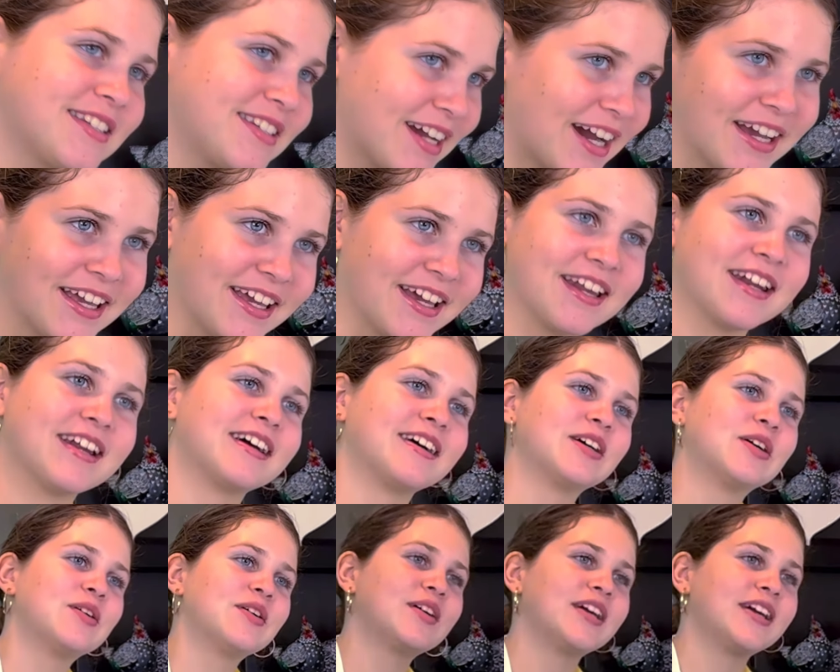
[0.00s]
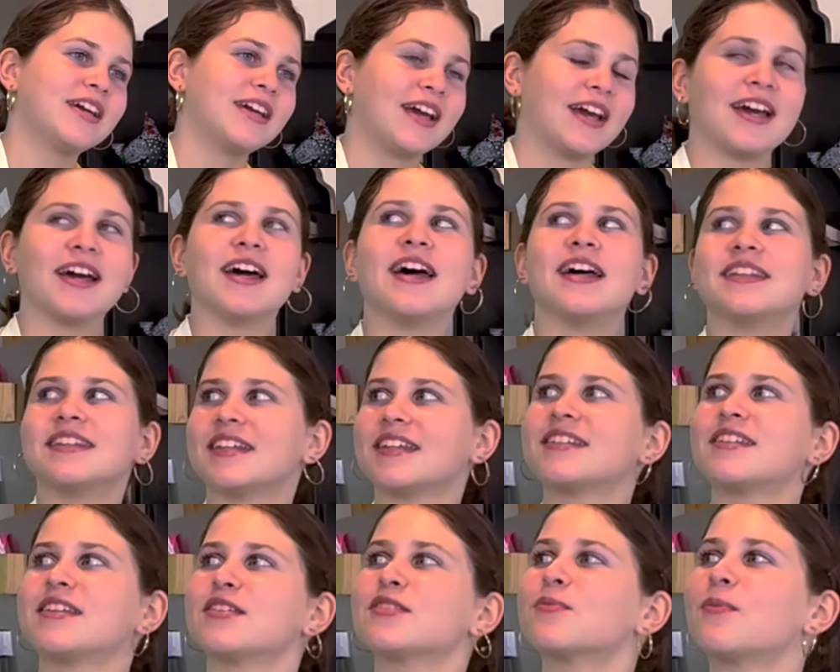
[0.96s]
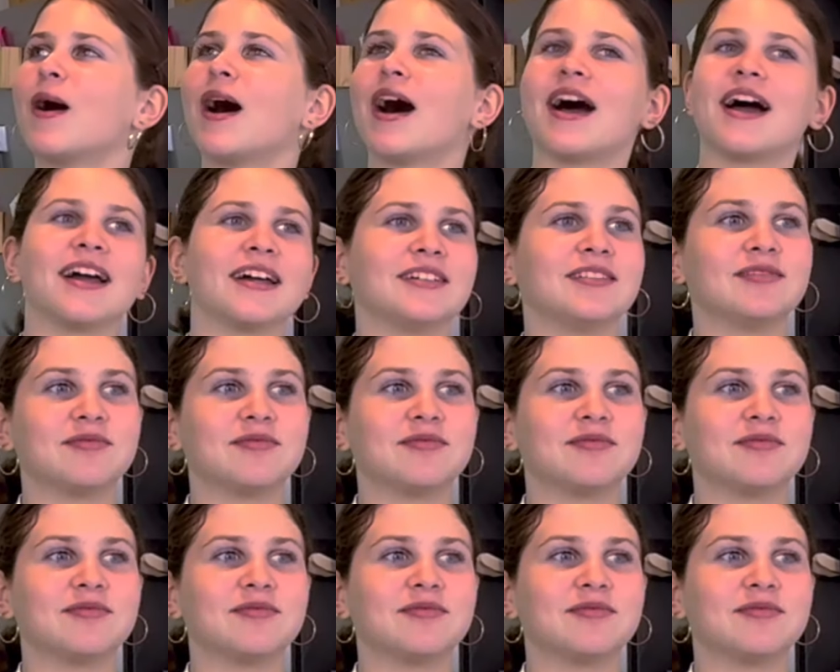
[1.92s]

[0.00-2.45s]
Diana. And this is my